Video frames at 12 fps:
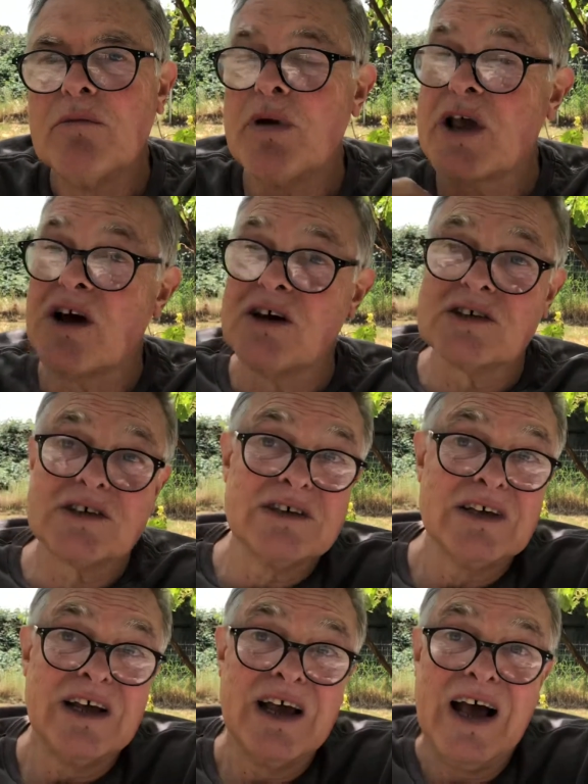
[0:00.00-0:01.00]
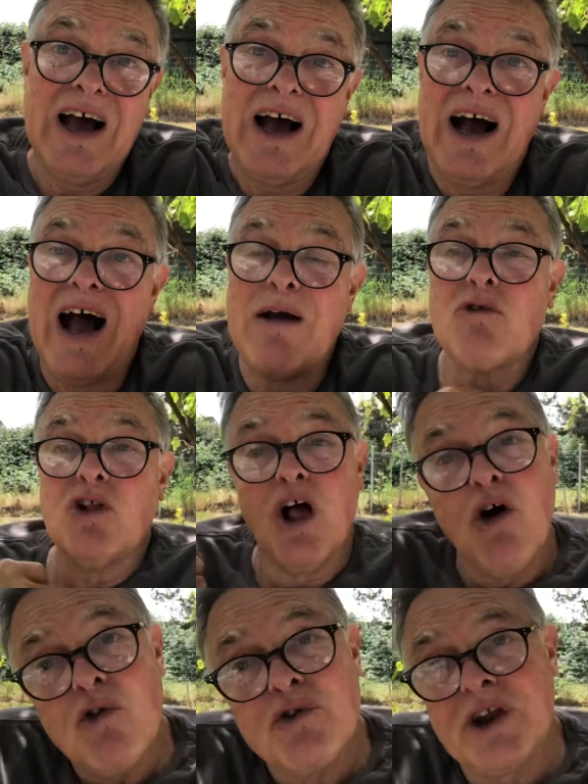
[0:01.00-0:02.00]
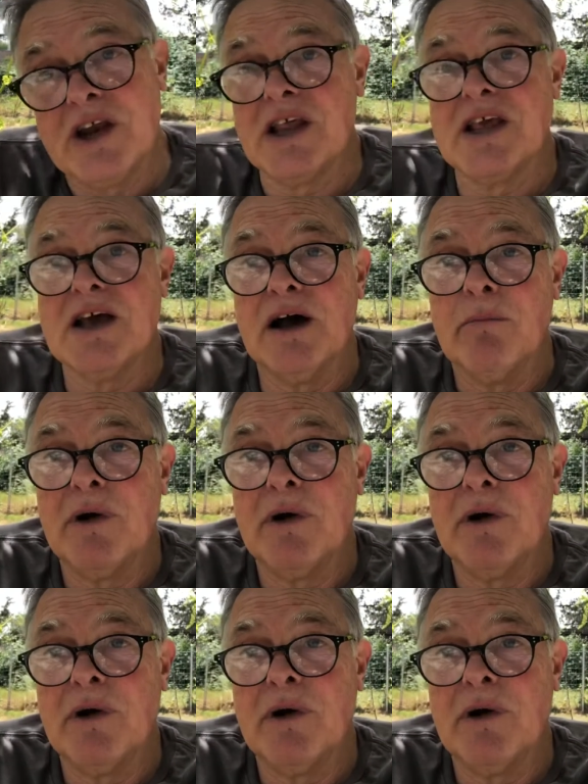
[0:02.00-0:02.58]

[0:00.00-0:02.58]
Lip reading: because I'm clothed in Him.